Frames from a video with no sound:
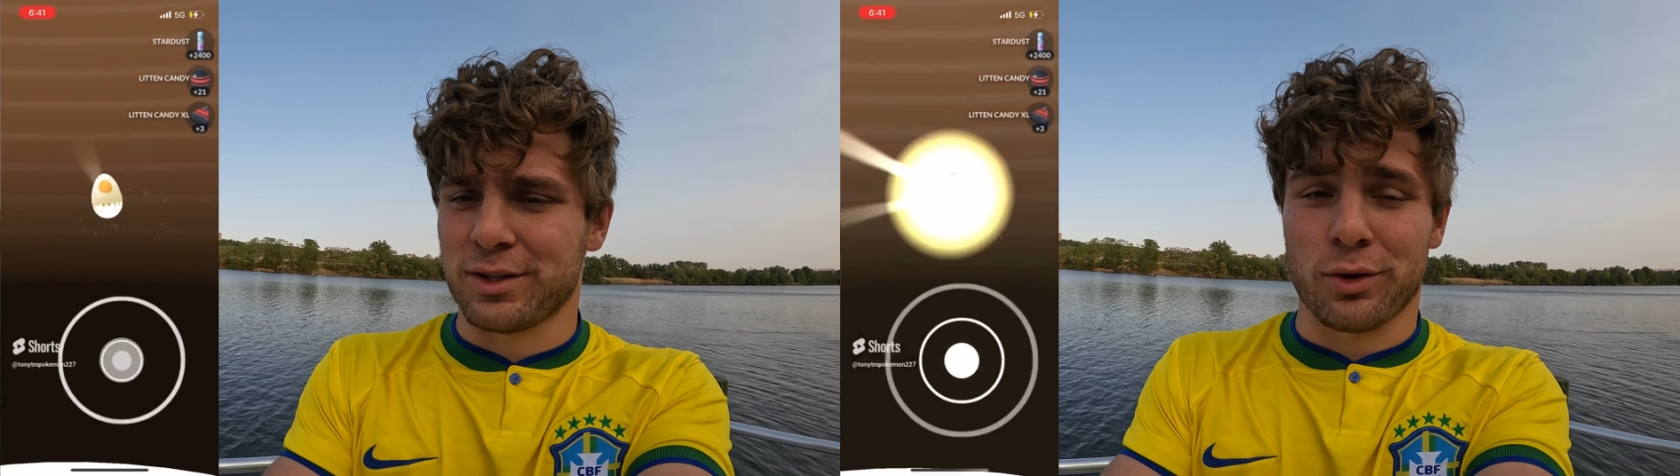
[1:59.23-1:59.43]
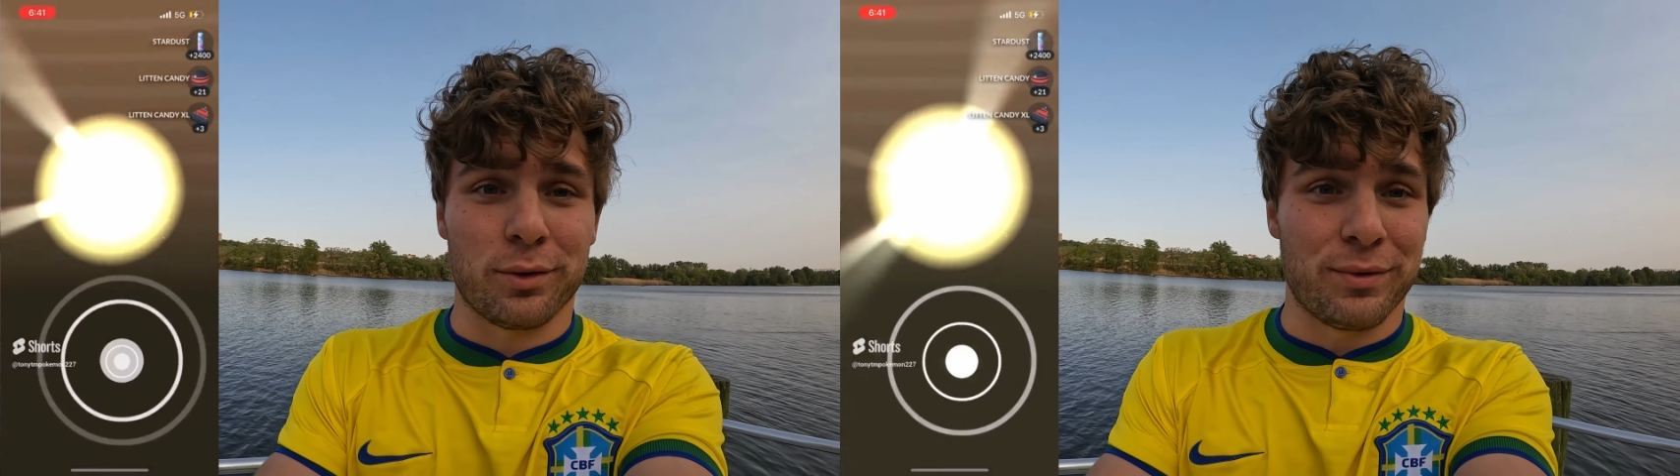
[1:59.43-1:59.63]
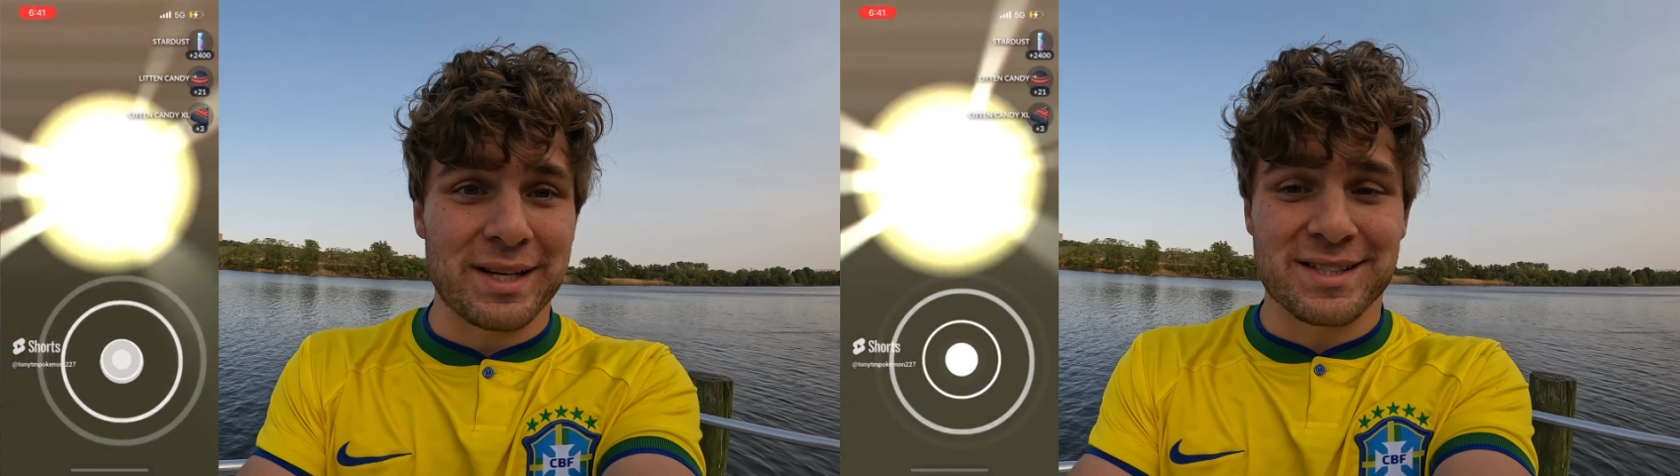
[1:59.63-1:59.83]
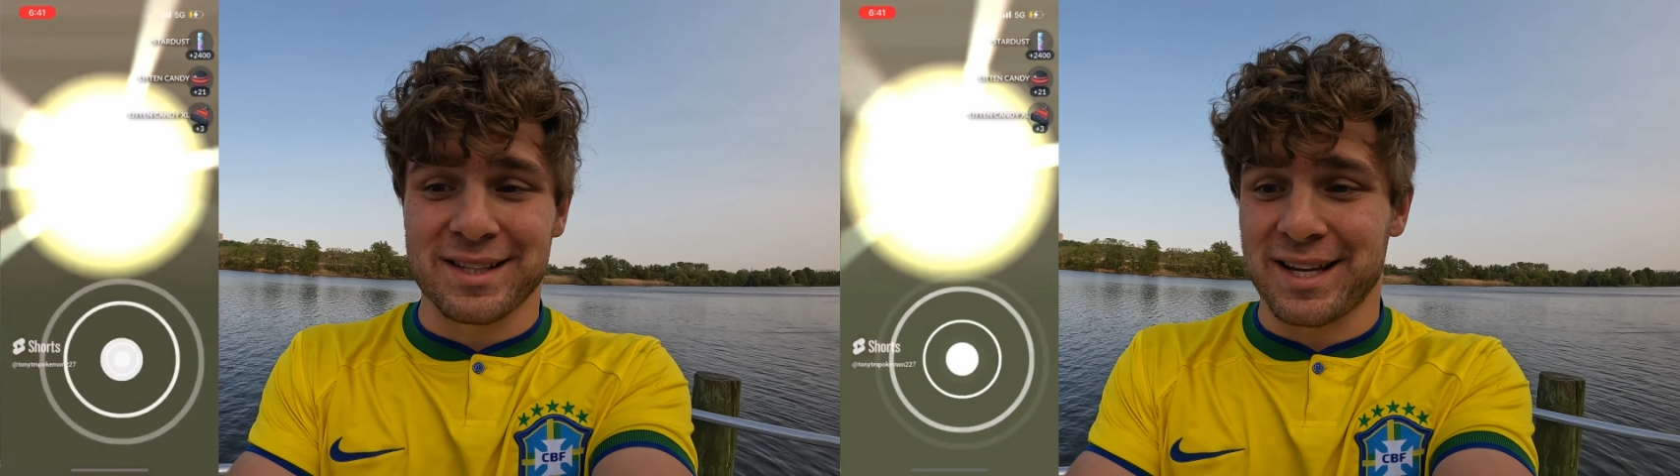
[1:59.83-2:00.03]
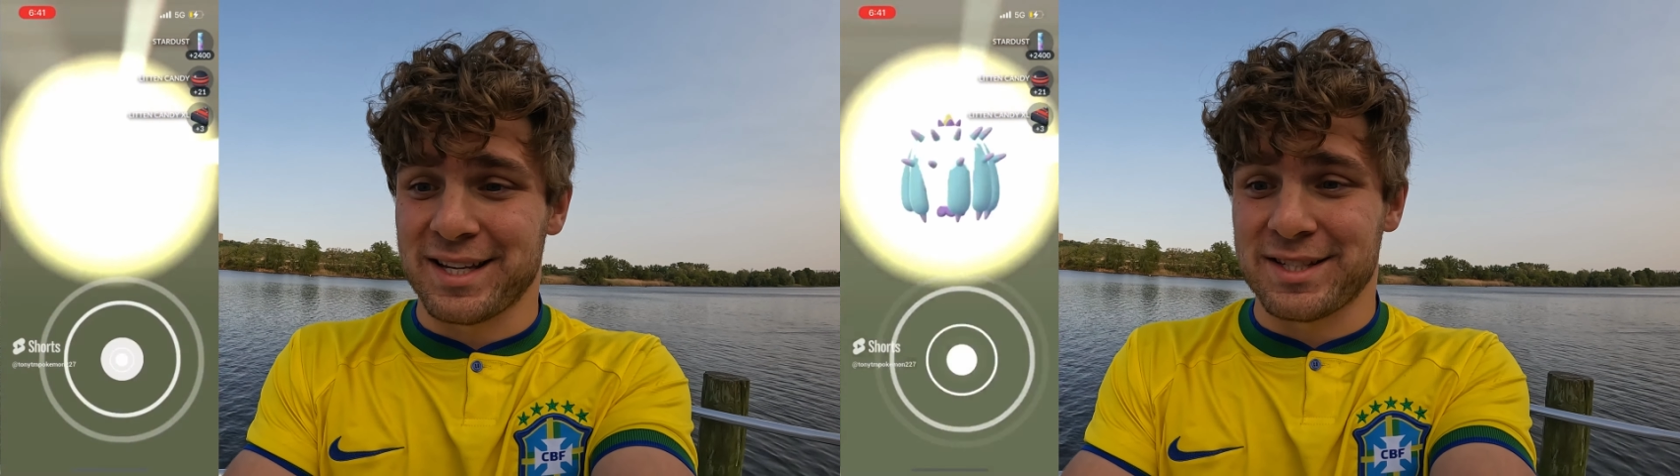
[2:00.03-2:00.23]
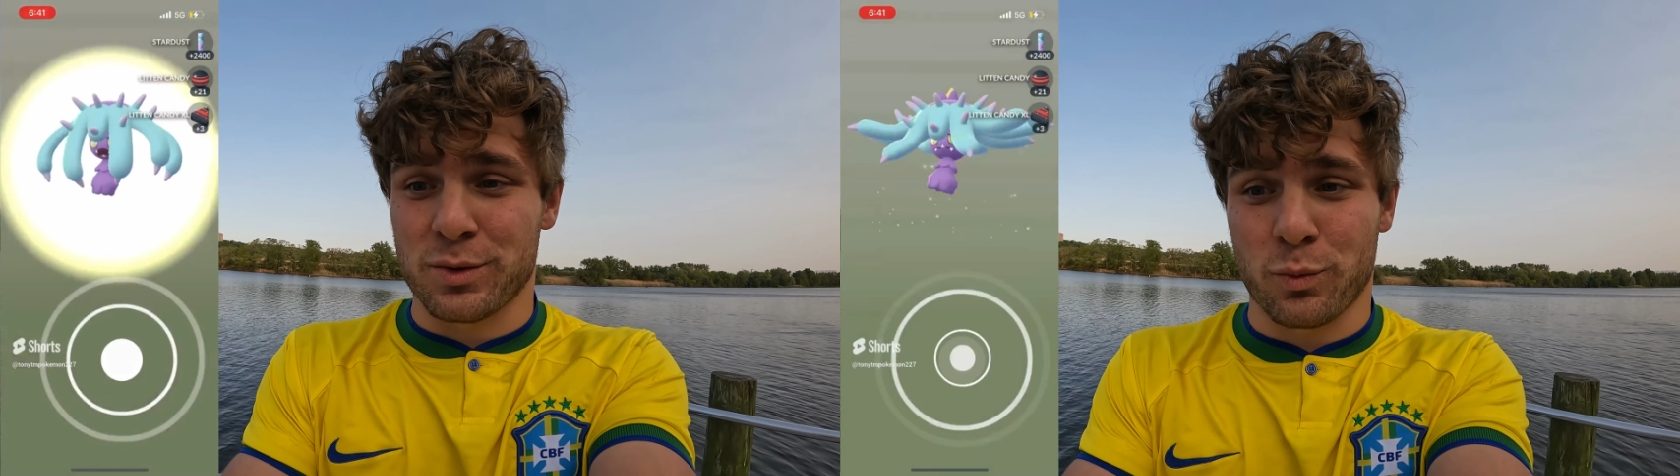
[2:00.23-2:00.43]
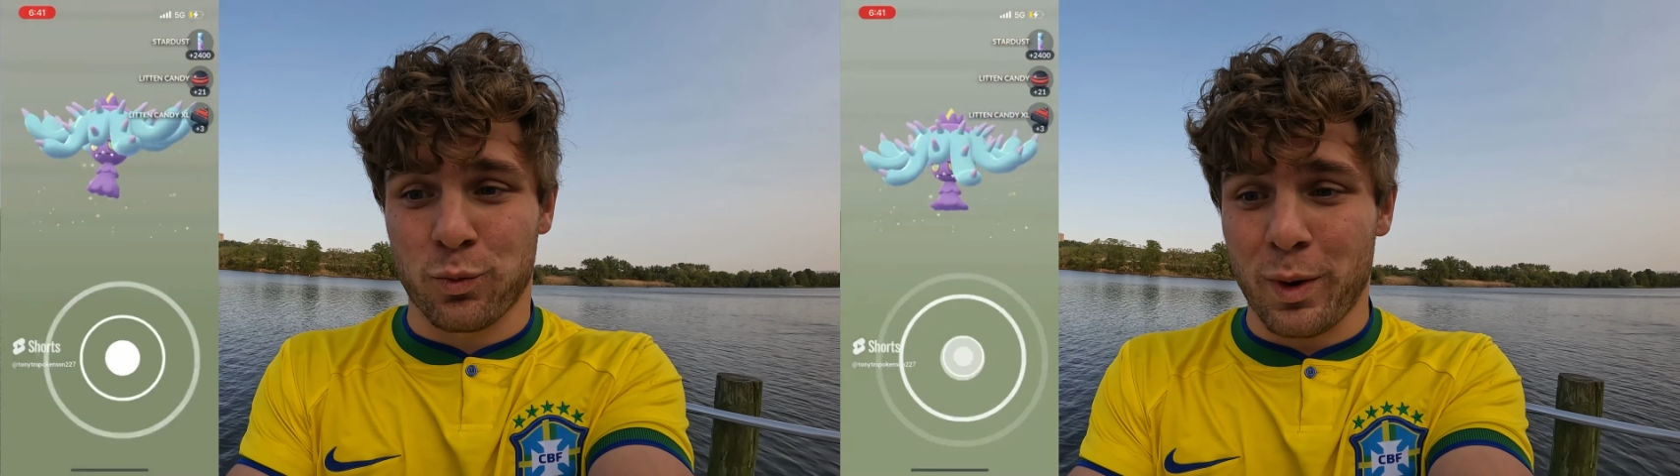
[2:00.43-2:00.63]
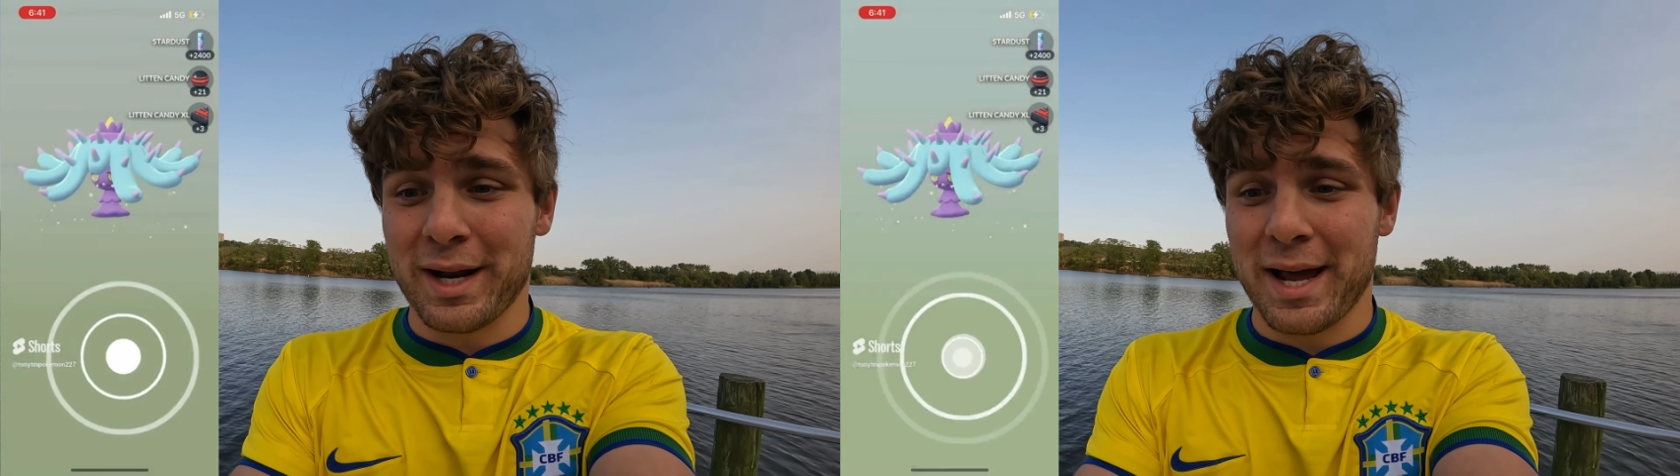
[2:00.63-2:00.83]
the Larvesta is
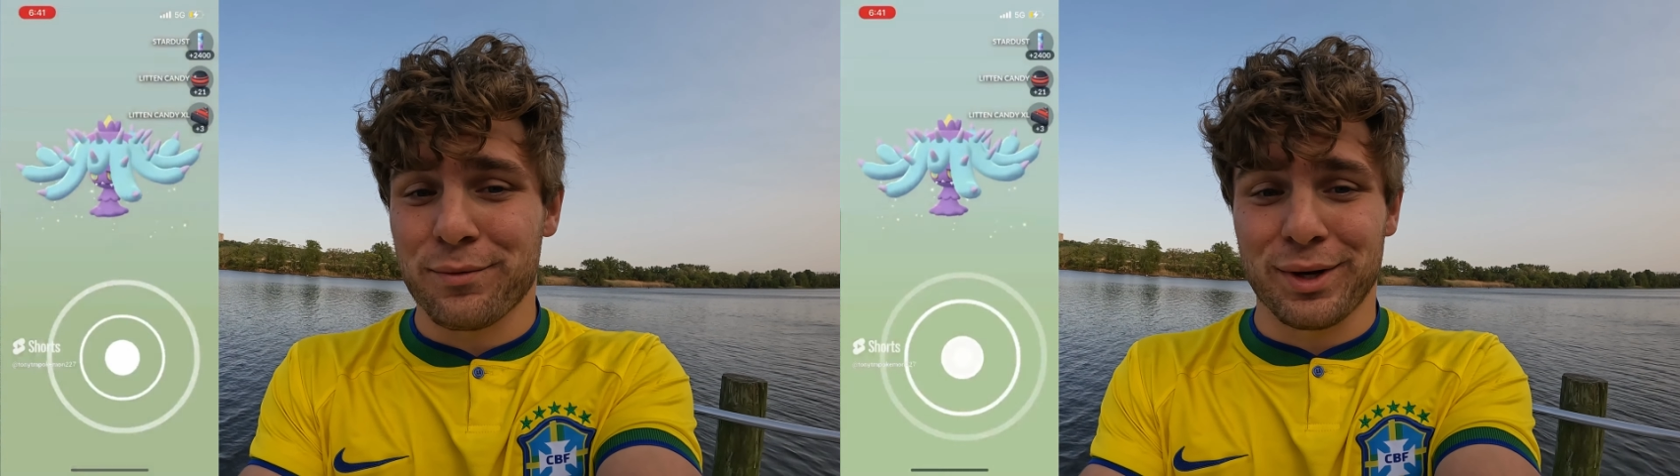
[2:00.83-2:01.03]
what I